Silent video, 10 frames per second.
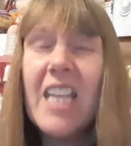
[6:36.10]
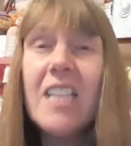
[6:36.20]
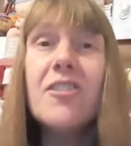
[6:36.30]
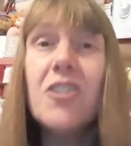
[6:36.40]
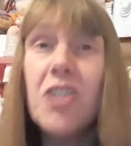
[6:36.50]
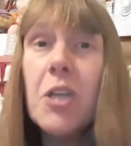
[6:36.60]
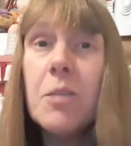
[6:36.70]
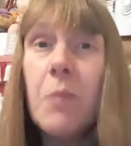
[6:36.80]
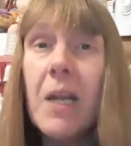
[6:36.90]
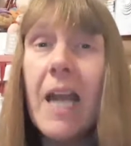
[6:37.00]

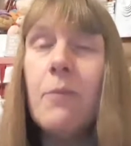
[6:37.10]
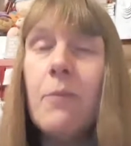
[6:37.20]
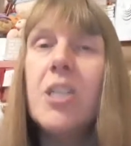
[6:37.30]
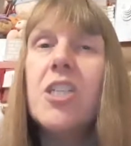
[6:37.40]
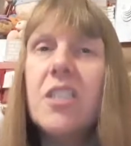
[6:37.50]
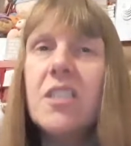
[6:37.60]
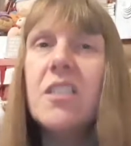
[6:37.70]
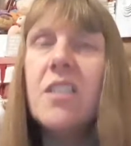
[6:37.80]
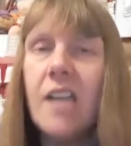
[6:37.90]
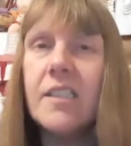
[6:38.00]
excuse my language,
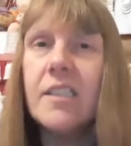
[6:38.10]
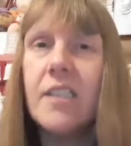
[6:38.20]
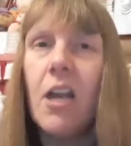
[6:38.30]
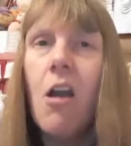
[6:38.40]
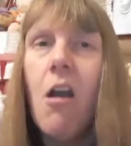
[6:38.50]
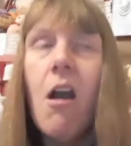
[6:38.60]
disgusting.